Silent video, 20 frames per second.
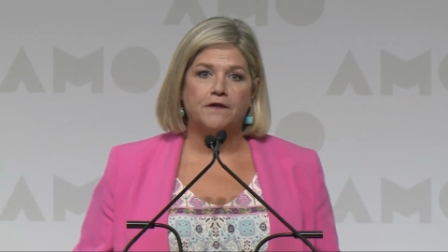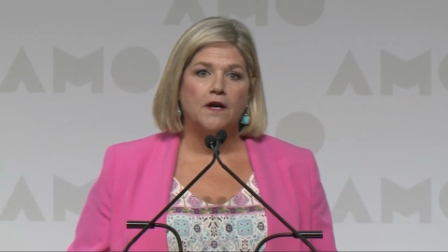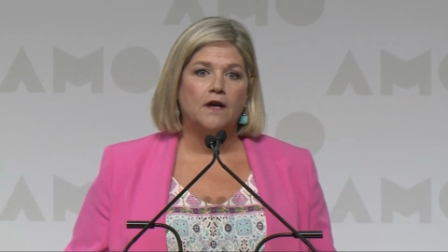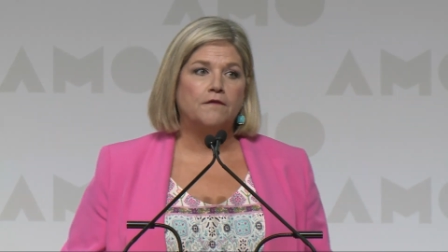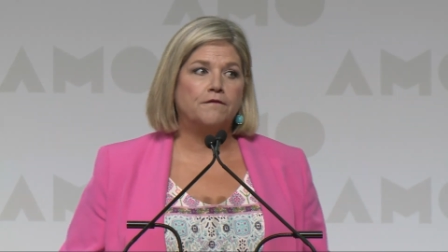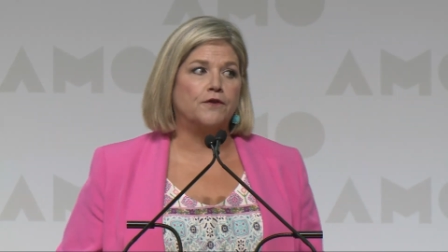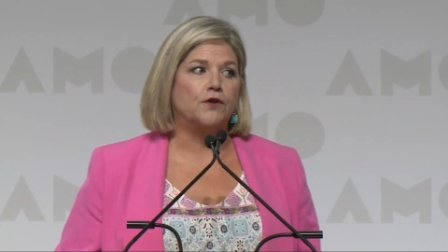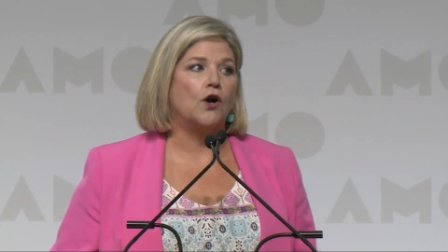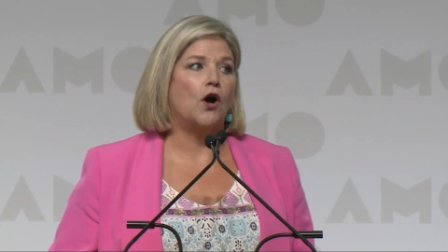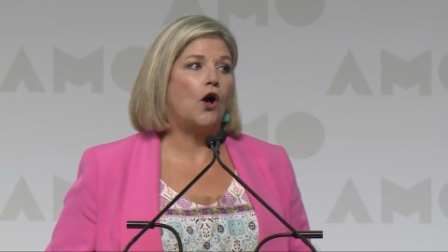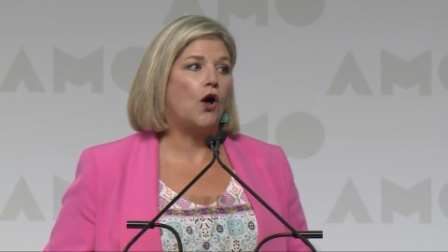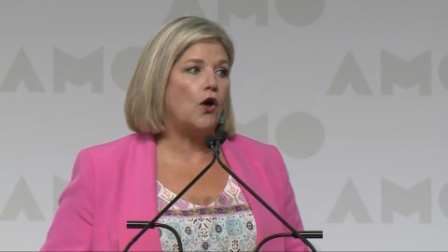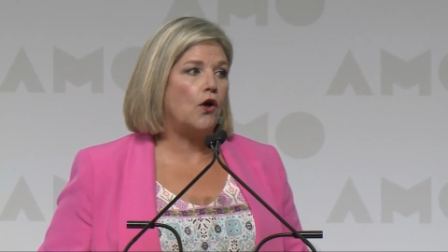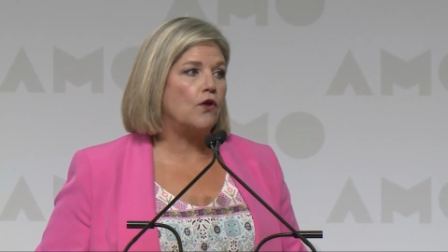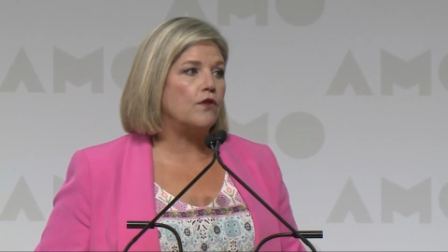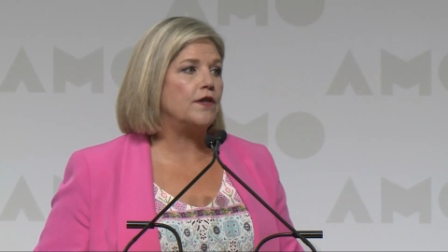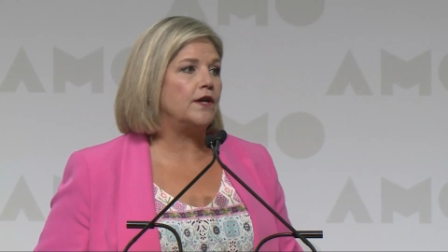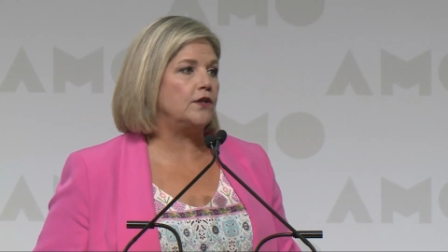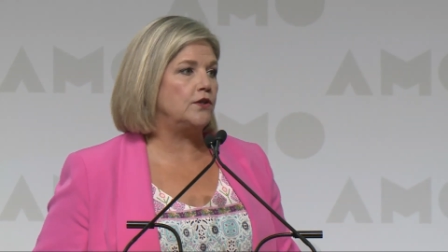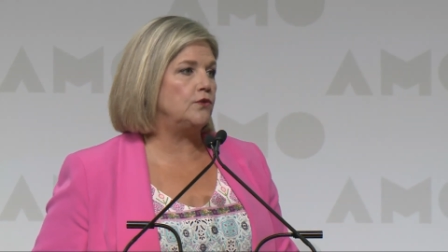for all
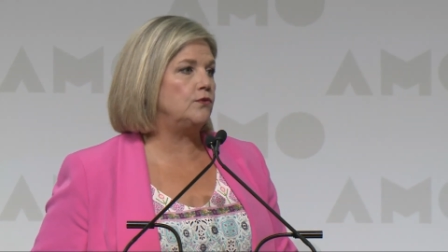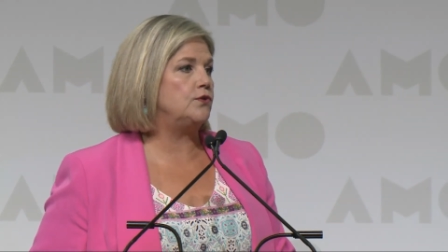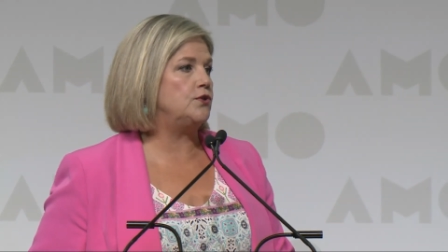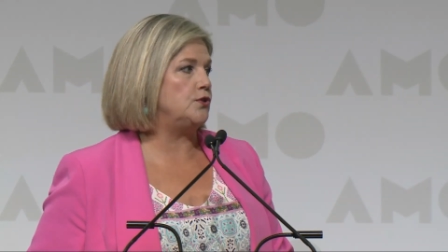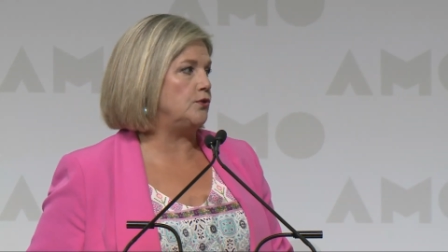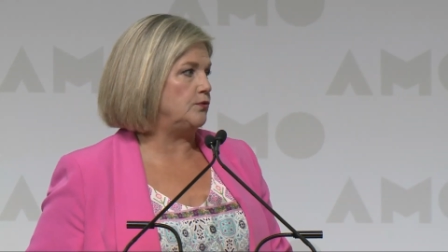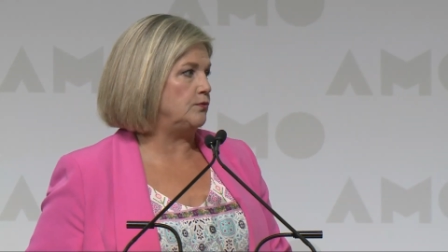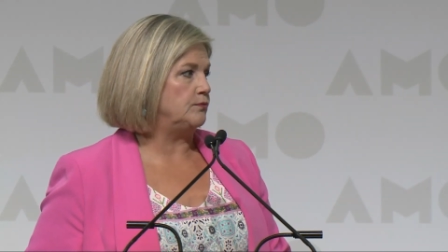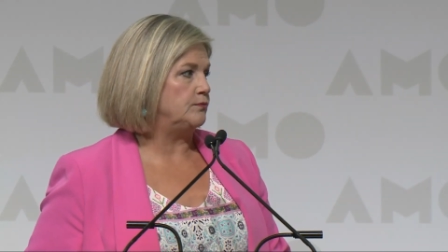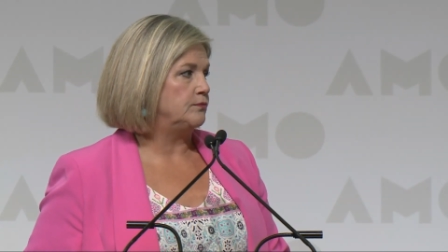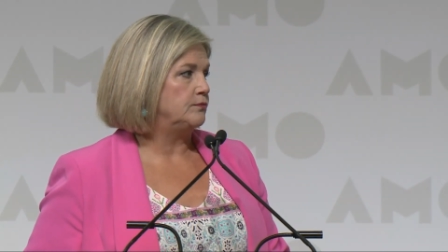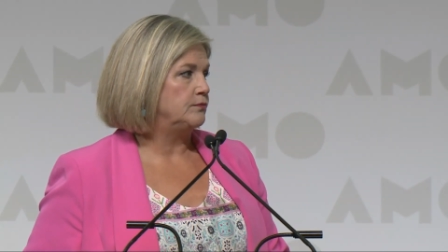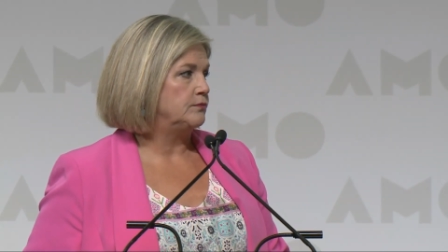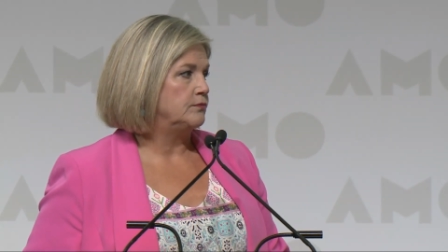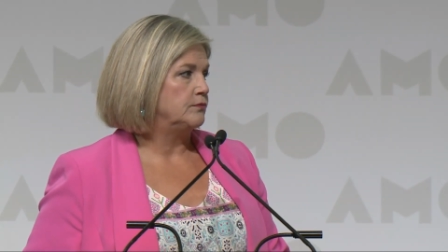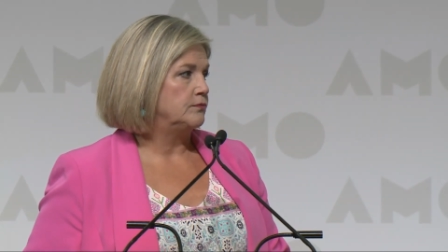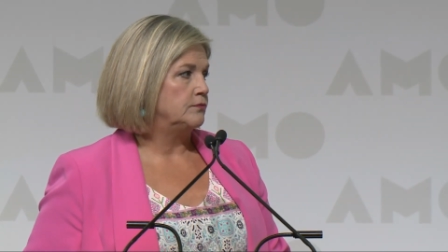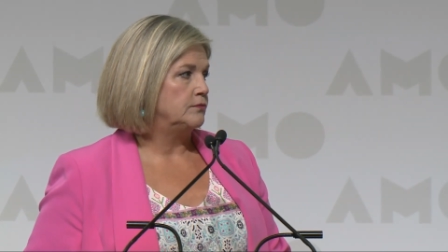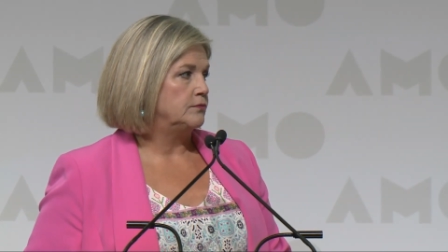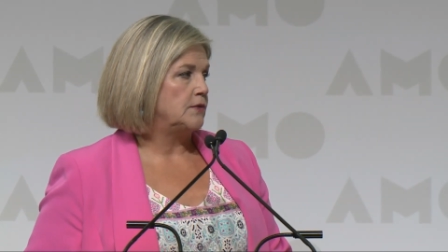that you do.
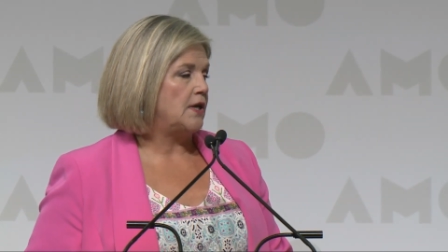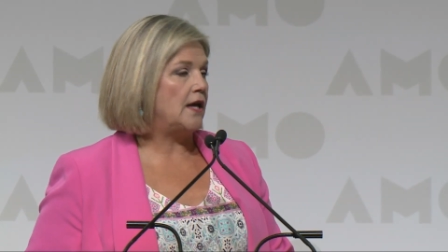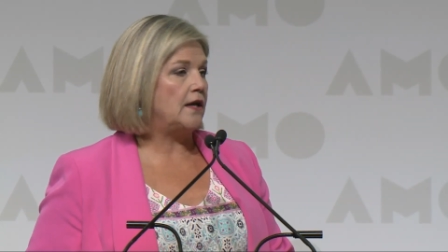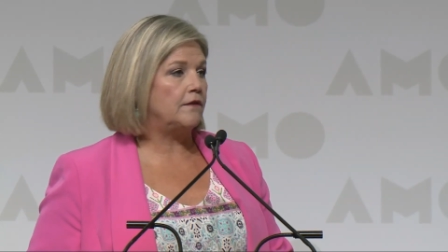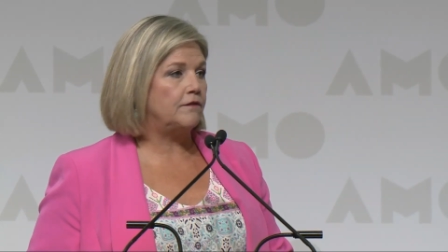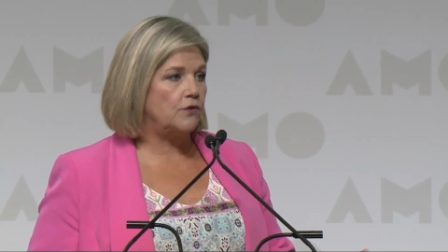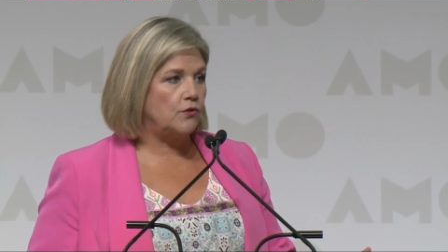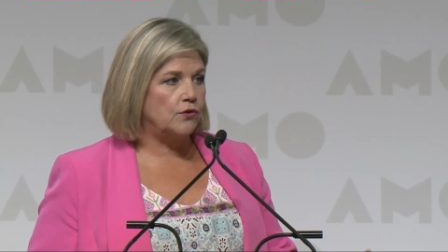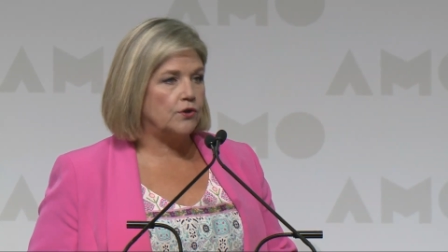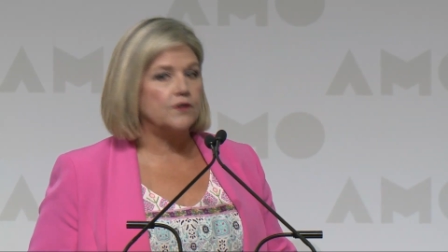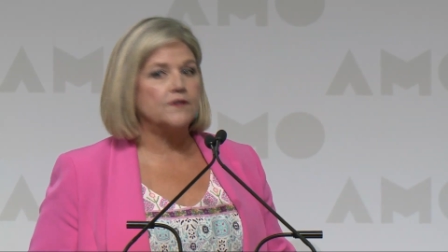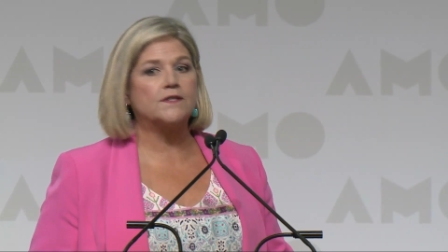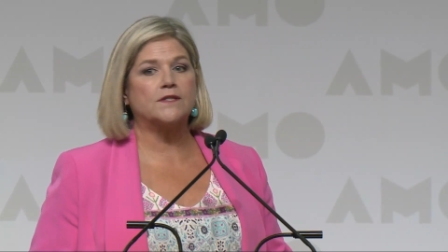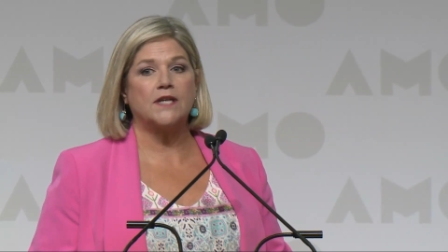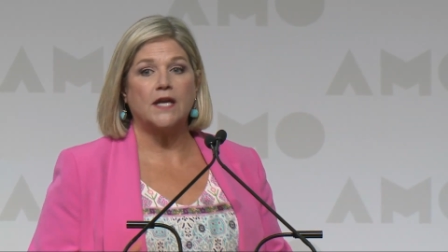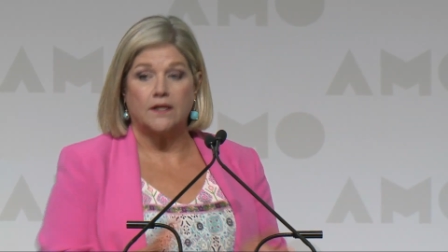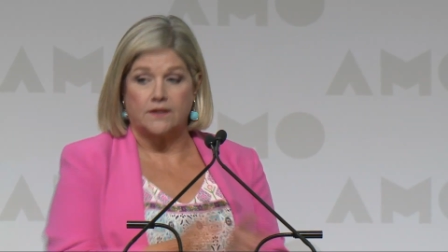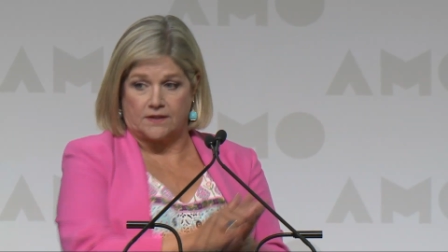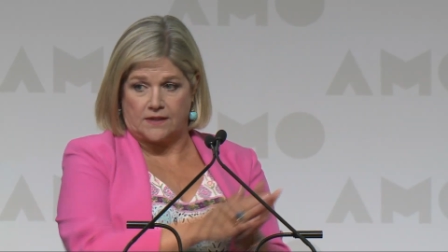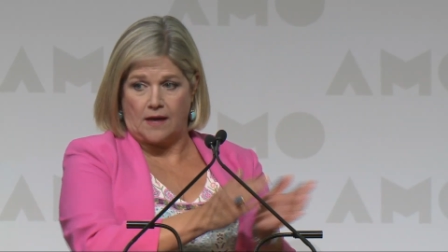And of course,
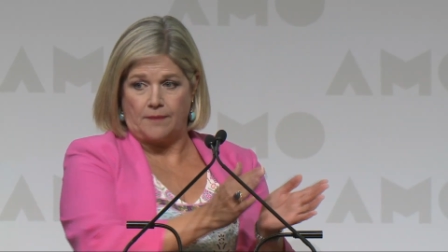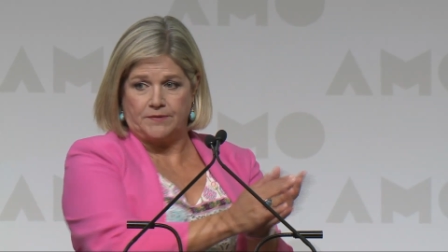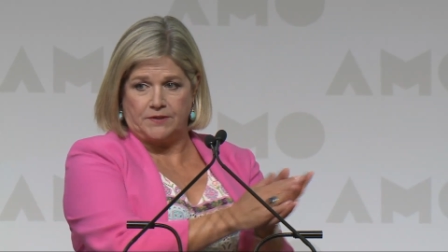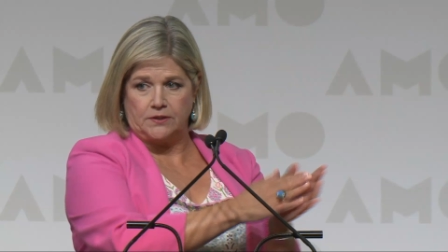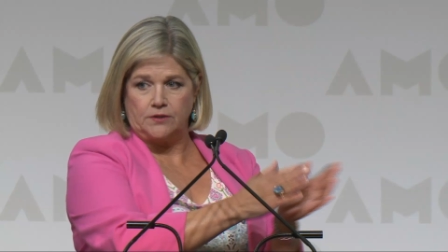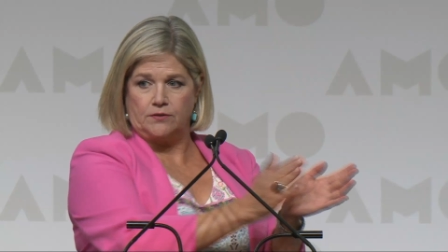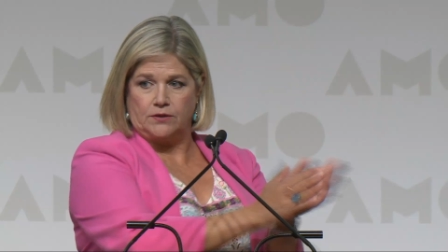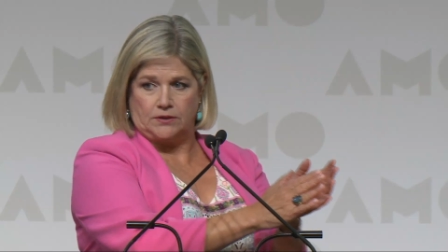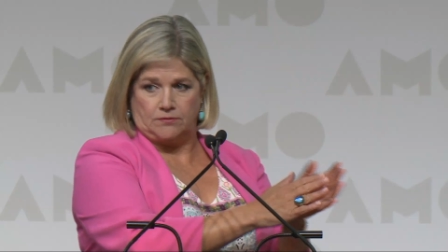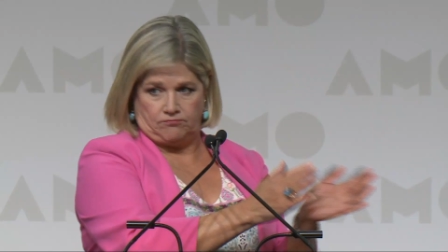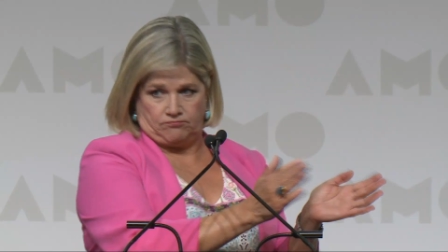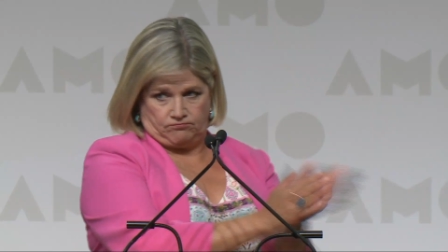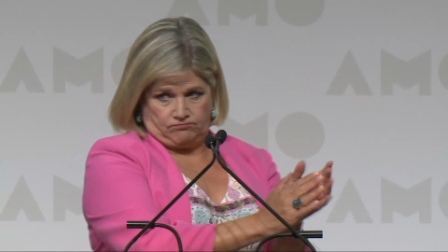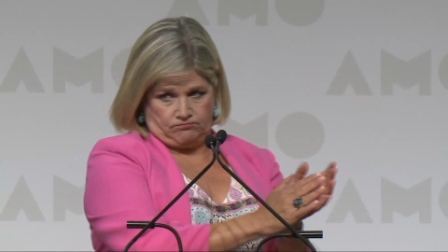yes, absolutely.